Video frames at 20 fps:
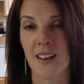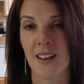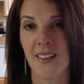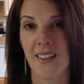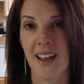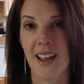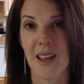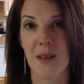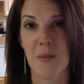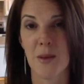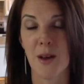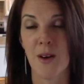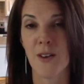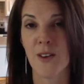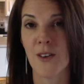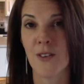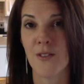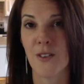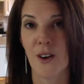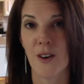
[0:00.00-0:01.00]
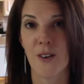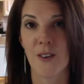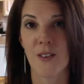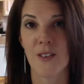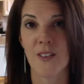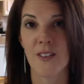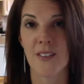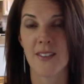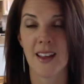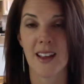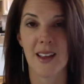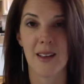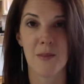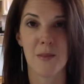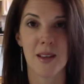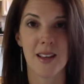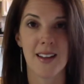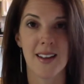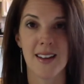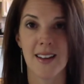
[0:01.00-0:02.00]
That can be on your phone, that can
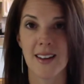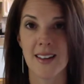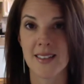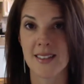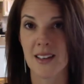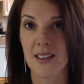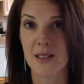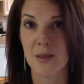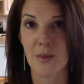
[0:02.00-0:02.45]
be in an Excel